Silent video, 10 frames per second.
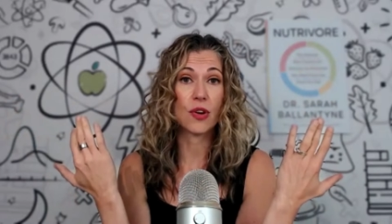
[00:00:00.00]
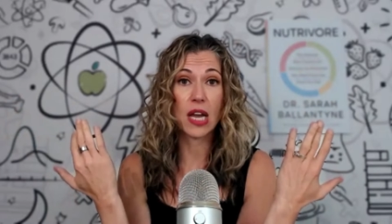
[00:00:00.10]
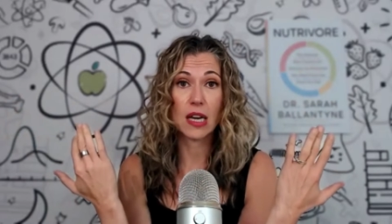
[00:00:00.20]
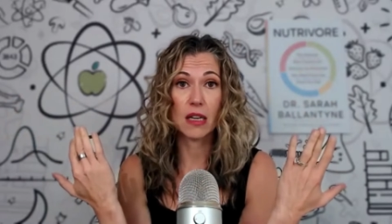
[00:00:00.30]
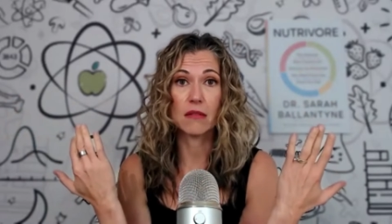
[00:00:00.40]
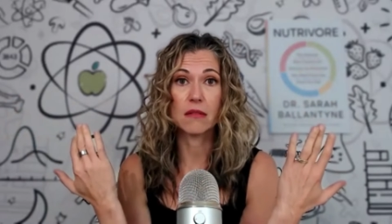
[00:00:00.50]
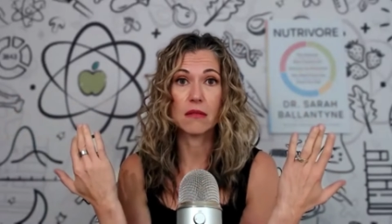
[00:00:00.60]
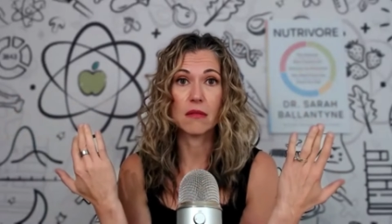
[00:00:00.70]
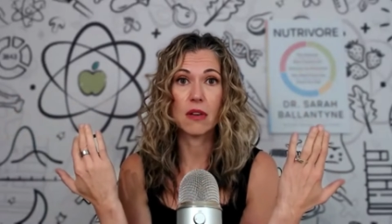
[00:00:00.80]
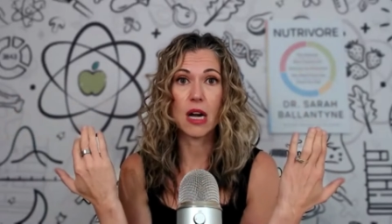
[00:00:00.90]
they're getting
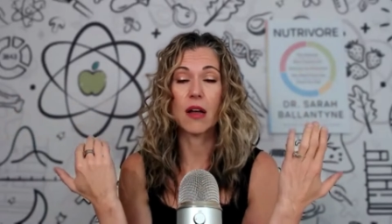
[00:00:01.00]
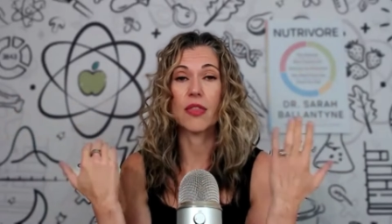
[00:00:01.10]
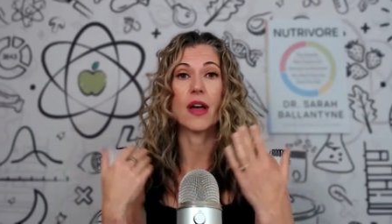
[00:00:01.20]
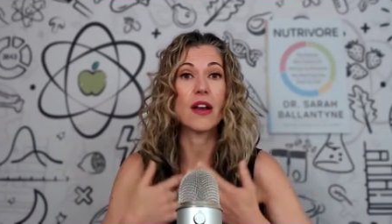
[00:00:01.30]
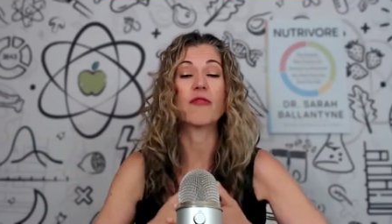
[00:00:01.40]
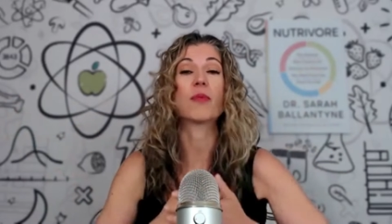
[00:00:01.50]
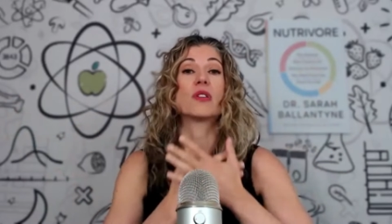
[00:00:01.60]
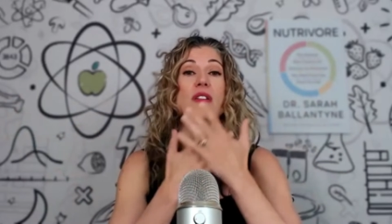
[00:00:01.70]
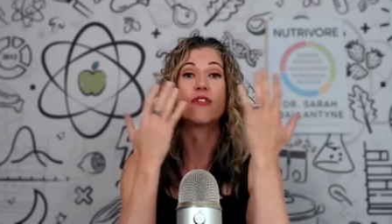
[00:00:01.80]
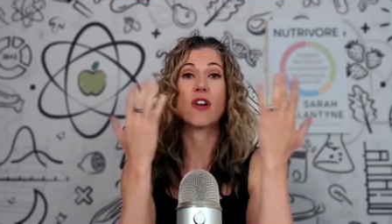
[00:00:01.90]
uh, enough
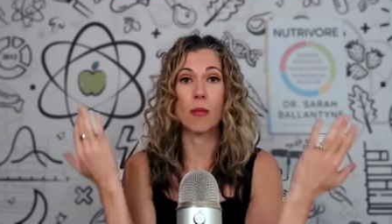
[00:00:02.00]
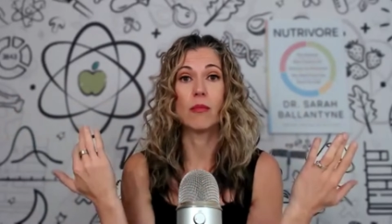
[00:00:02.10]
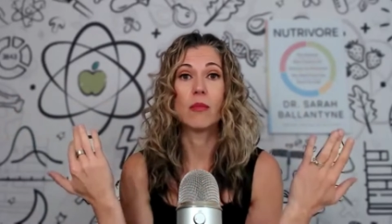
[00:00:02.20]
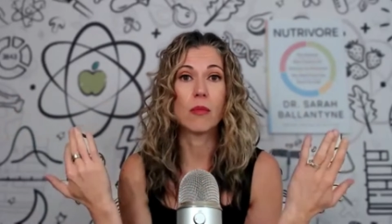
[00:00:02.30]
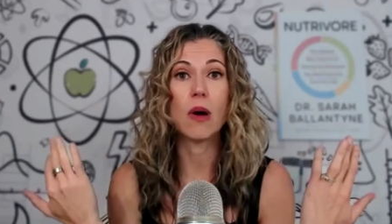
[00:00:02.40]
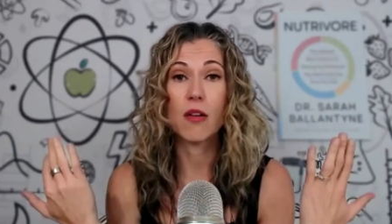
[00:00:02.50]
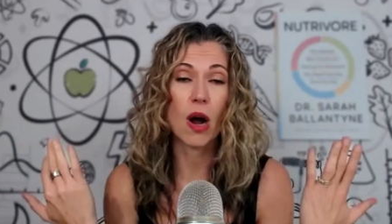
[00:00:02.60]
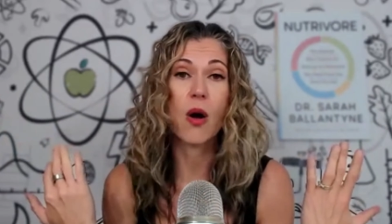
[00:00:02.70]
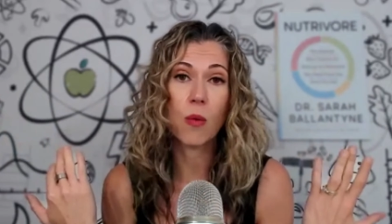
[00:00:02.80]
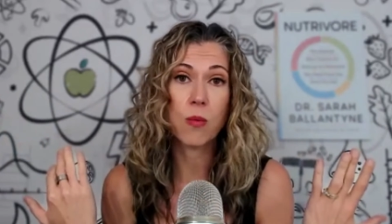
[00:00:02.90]
protein from a,
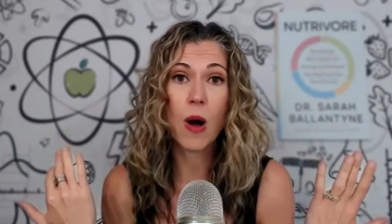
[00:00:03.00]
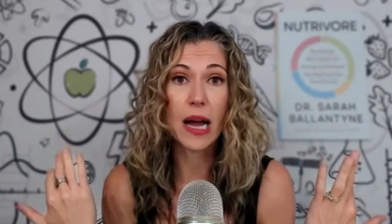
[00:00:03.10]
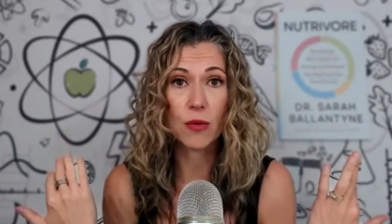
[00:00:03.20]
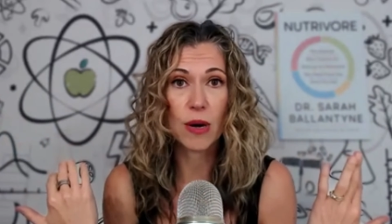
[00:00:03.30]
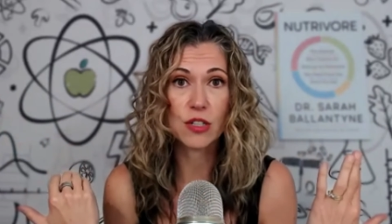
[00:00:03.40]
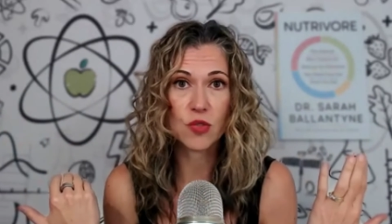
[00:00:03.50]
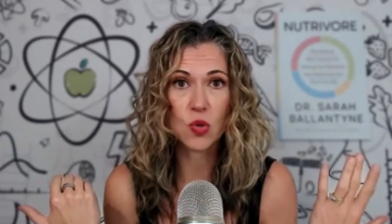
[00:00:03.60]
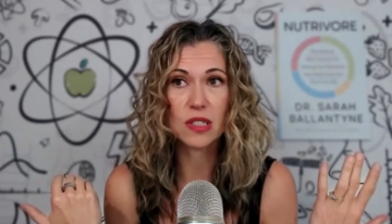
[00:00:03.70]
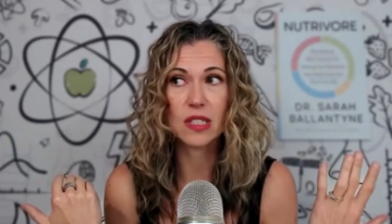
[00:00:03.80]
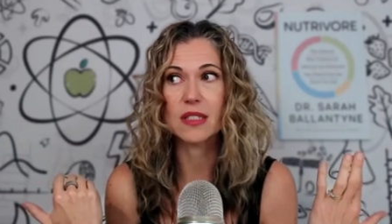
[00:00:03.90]
a, wide range of
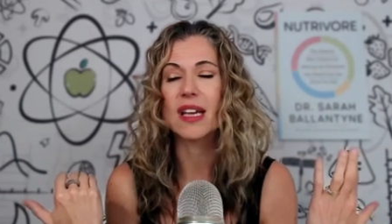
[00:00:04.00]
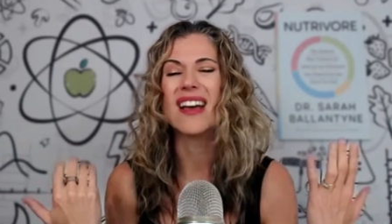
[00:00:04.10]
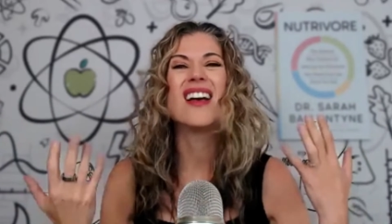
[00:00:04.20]
sources.